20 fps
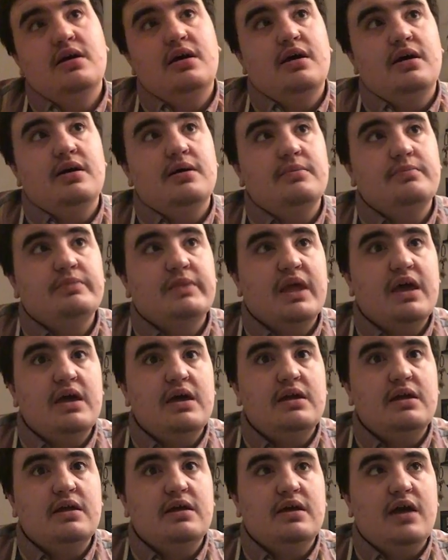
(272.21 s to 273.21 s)
um,
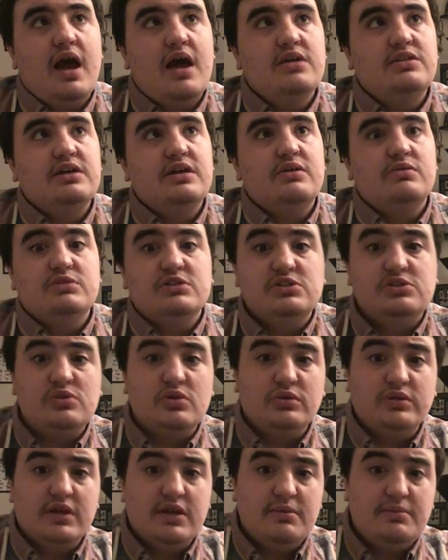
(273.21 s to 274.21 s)
and it, I think it was
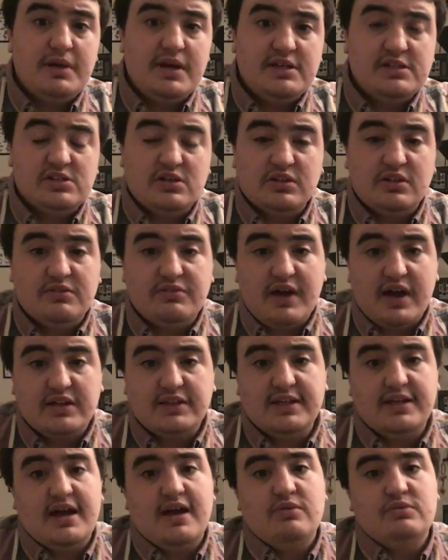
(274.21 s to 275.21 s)
solely based on the fact
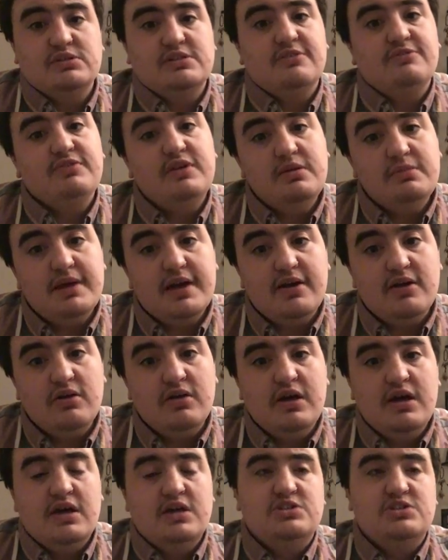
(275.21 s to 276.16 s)
that I was a female